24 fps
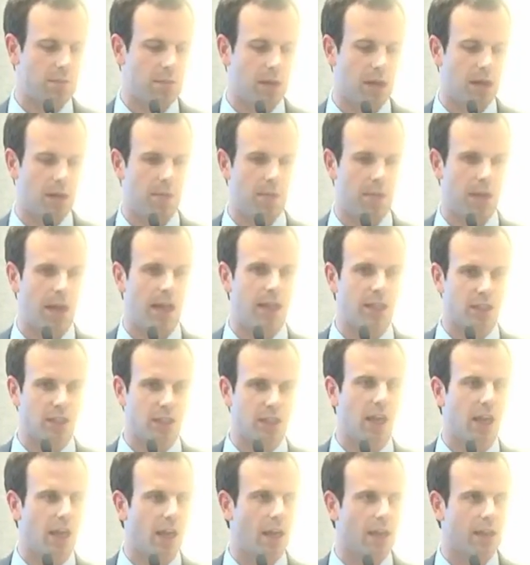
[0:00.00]
But
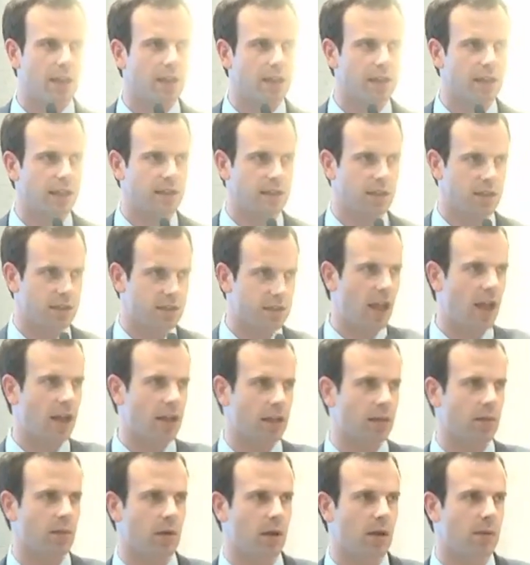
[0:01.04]
actually, I think that's
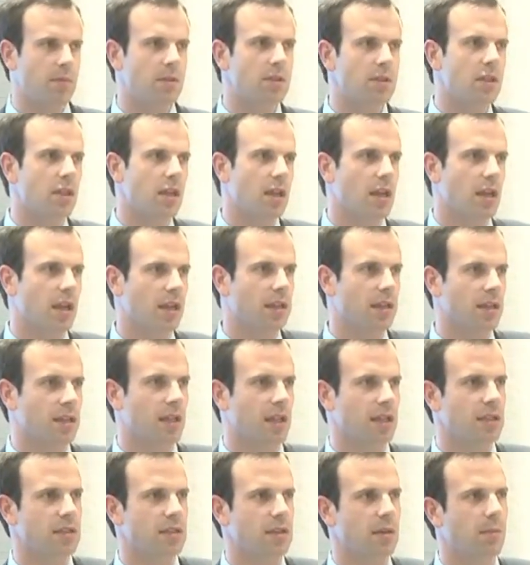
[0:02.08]
exactly what I'm saying, and I think
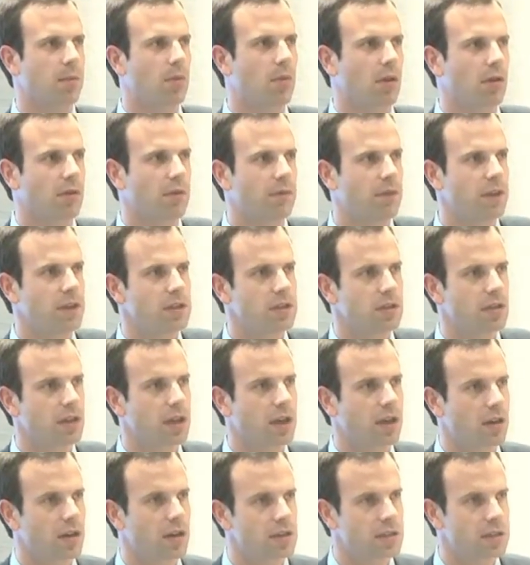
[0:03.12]
that's an important feature
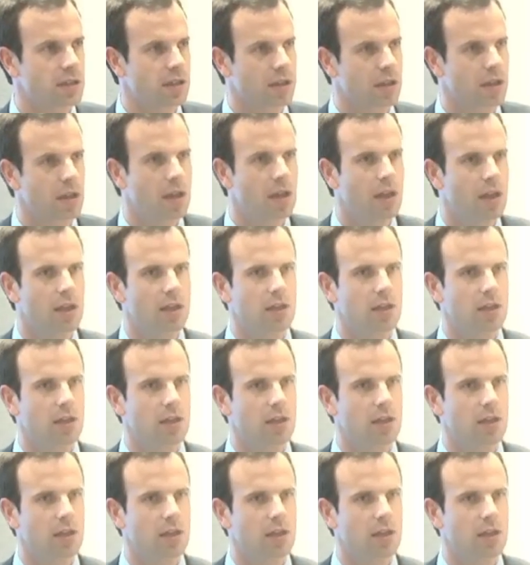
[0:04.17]
here is that